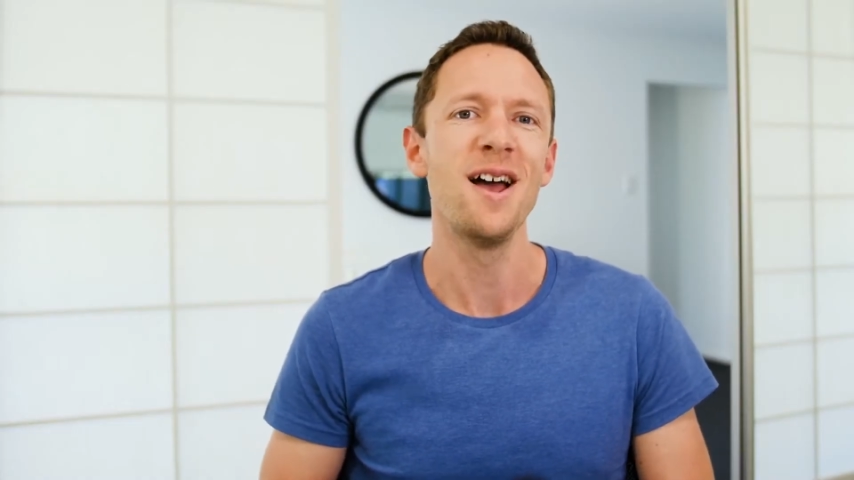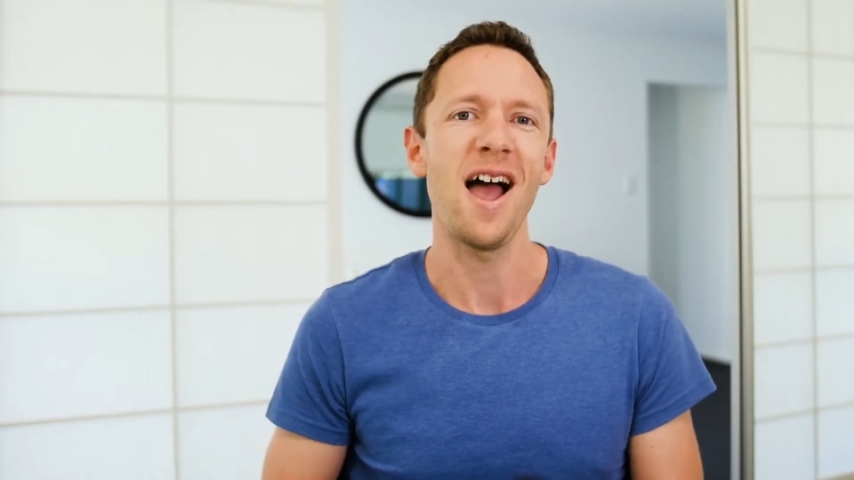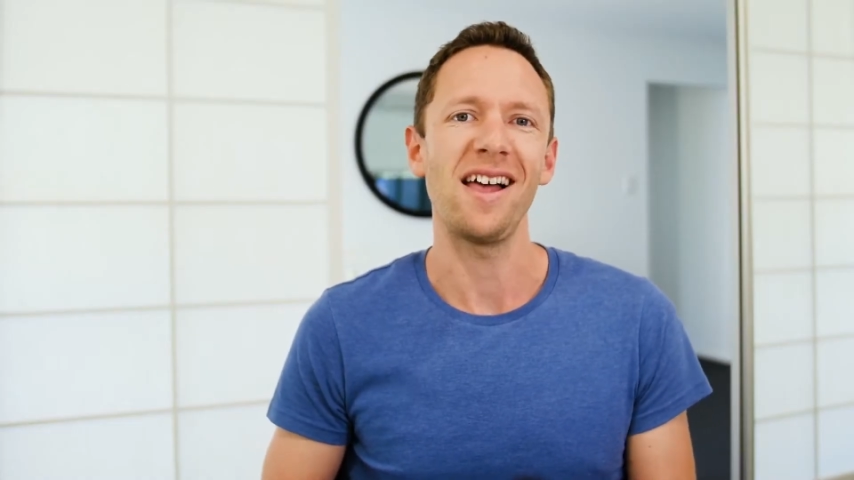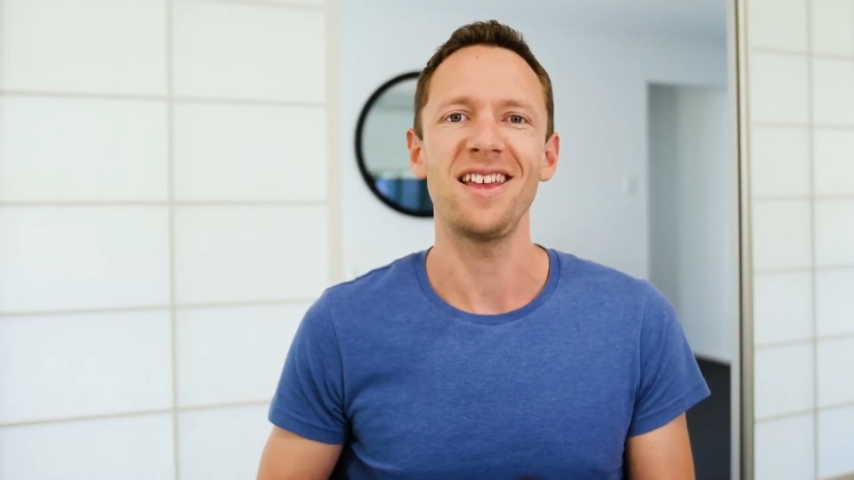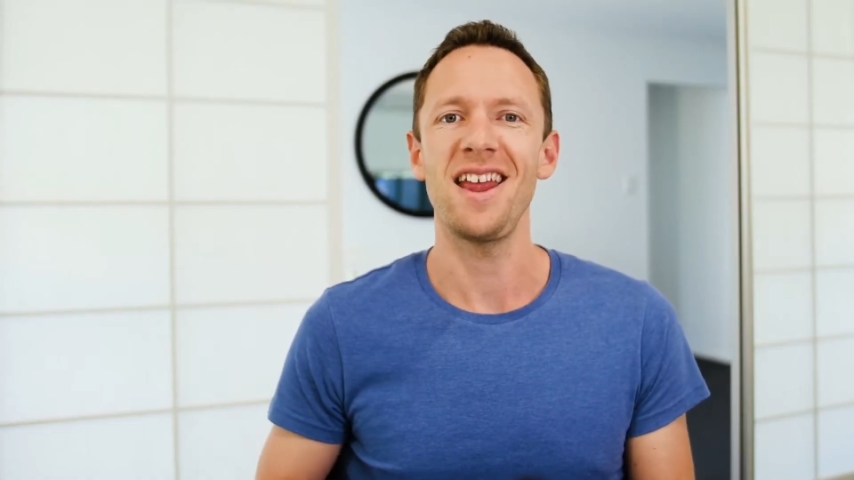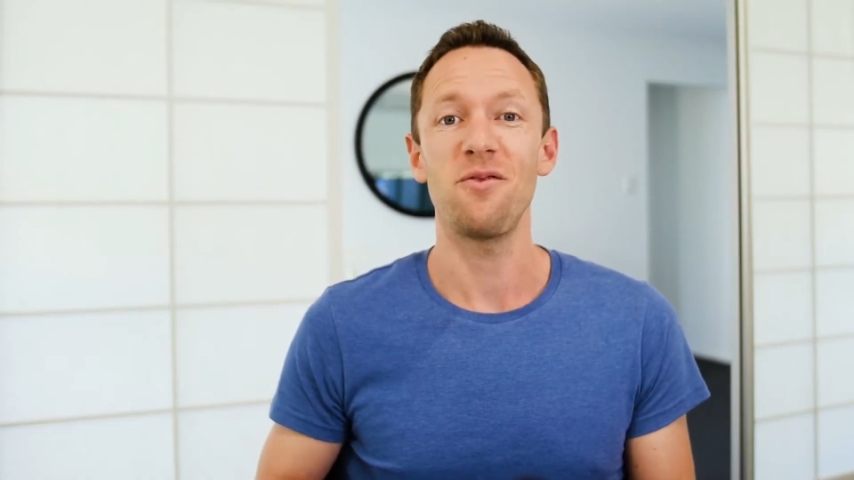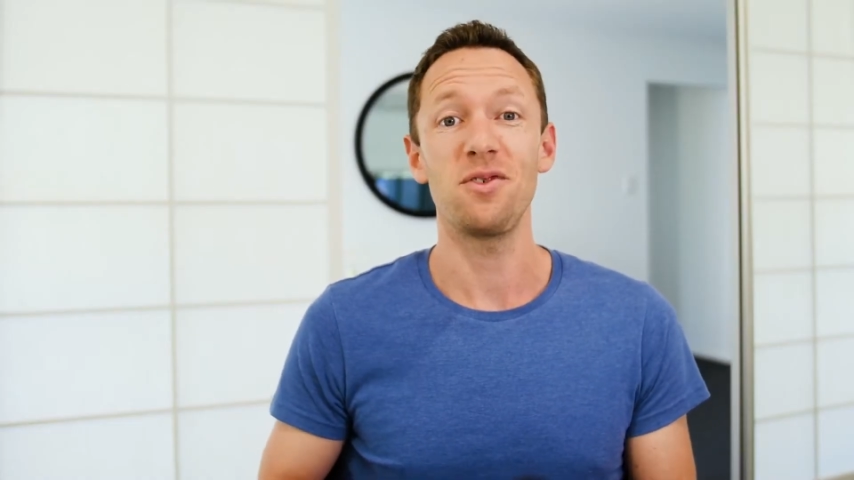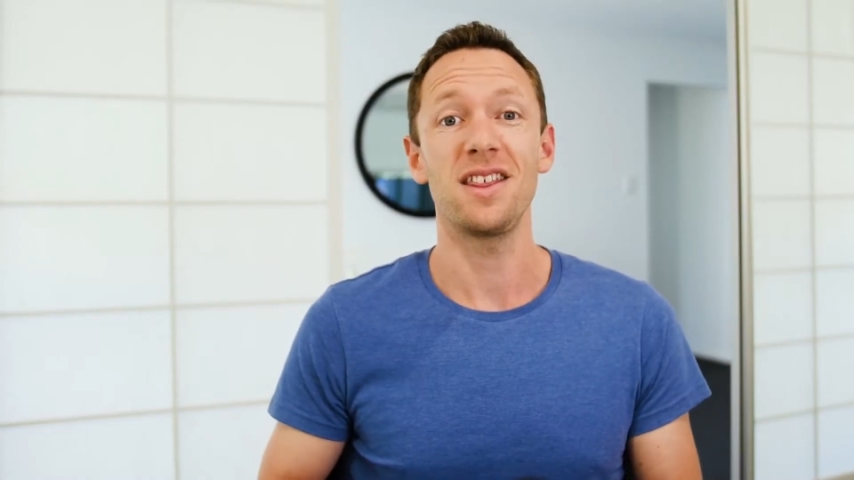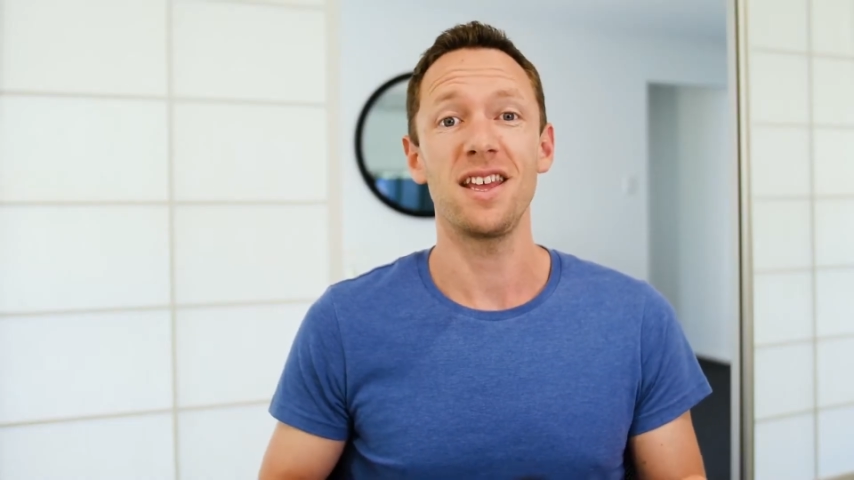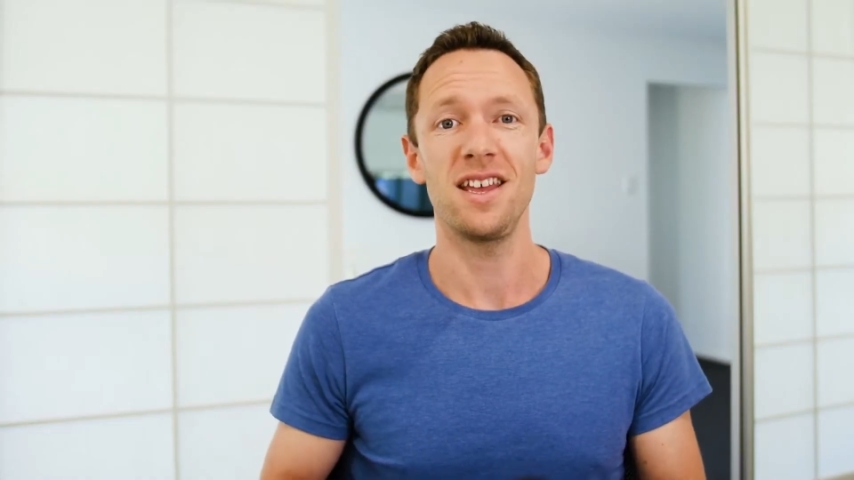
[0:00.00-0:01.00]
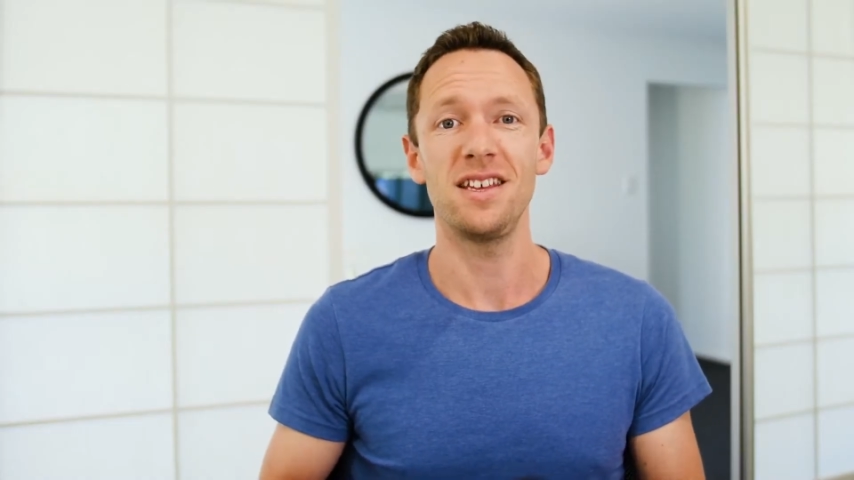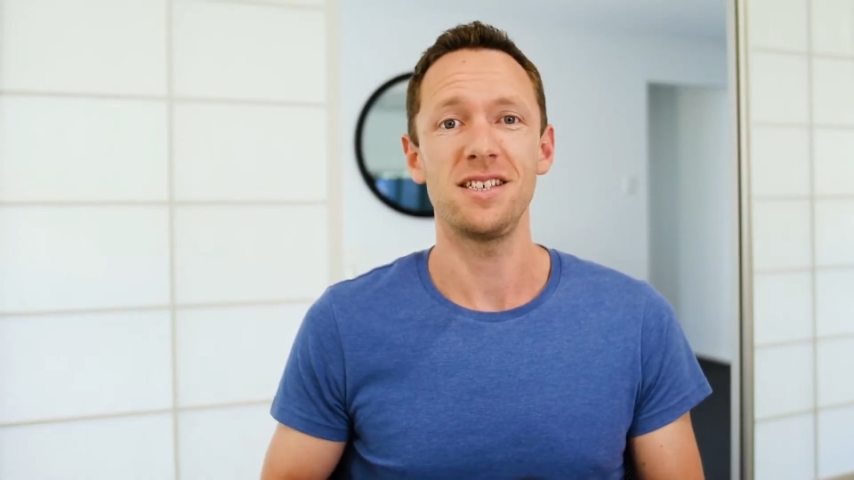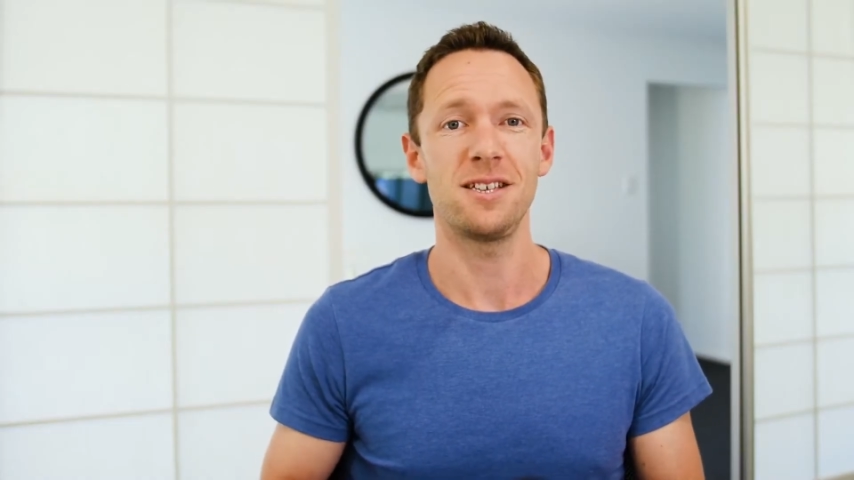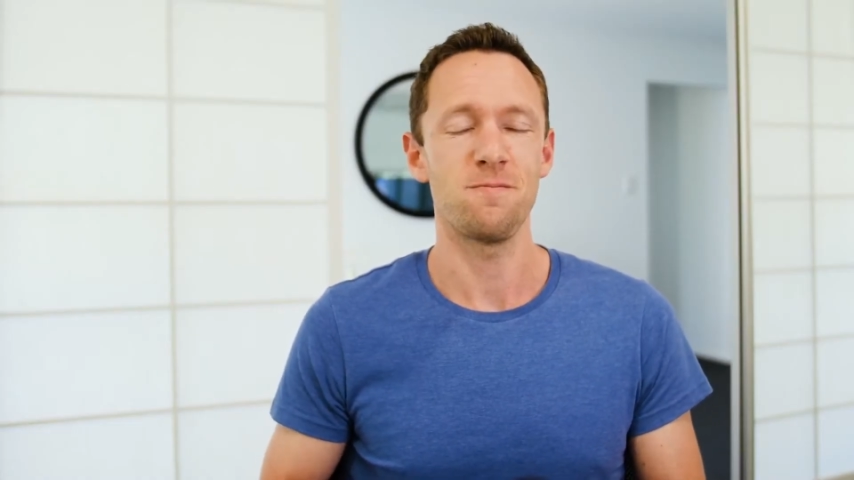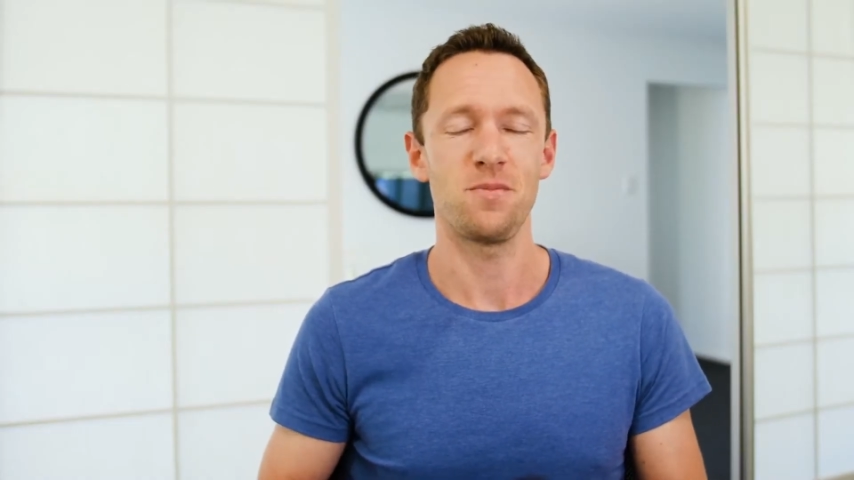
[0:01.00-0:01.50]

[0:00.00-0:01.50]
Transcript: and that everything is